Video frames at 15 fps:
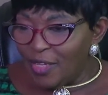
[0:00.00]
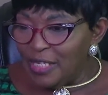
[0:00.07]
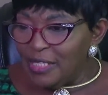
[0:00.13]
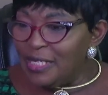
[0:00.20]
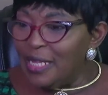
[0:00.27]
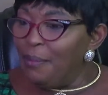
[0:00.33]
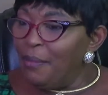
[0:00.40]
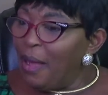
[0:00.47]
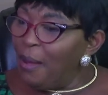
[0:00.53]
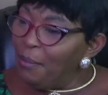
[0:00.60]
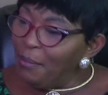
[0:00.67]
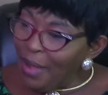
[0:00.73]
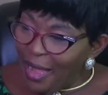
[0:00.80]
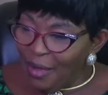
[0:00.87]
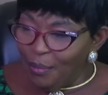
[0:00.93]

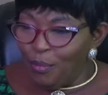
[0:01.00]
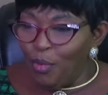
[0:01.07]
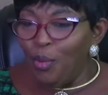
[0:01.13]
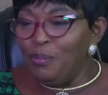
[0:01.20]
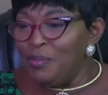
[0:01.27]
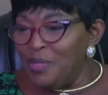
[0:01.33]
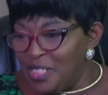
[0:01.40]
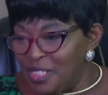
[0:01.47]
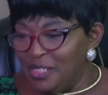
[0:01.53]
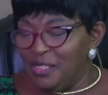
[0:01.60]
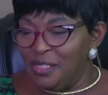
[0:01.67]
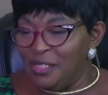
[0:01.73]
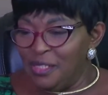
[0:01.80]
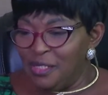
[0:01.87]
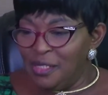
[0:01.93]
Mama, Mommy,
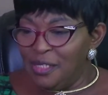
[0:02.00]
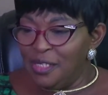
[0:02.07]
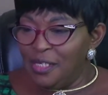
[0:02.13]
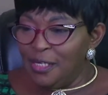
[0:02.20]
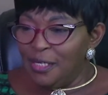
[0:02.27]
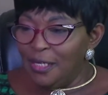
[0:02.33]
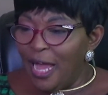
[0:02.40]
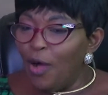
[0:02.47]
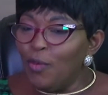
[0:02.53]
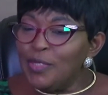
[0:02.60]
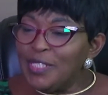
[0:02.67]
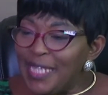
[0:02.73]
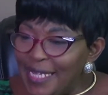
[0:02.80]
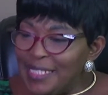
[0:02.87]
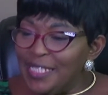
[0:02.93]
I will
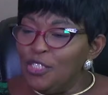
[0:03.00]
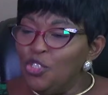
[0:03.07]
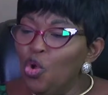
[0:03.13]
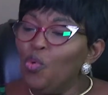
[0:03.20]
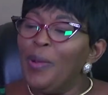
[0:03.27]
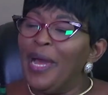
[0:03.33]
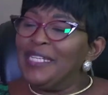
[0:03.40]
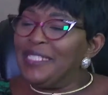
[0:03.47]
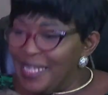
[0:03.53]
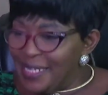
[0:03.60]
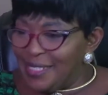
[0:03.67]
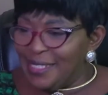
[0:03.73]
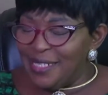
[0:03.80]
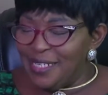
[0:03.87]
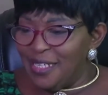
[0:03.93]
say it in Yoruba and say it
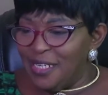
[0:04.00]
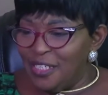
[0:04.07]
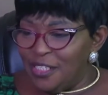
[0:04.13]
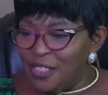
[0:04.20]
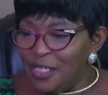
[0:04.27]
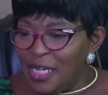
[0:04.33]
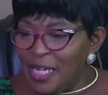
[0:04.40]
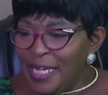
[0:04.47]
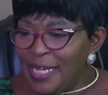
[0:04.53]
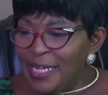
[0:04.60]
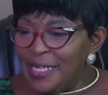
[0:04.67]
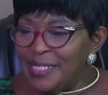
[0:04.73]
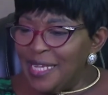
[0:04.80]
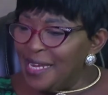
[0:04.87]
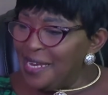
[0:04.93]
in English. He
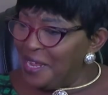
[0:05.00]
said,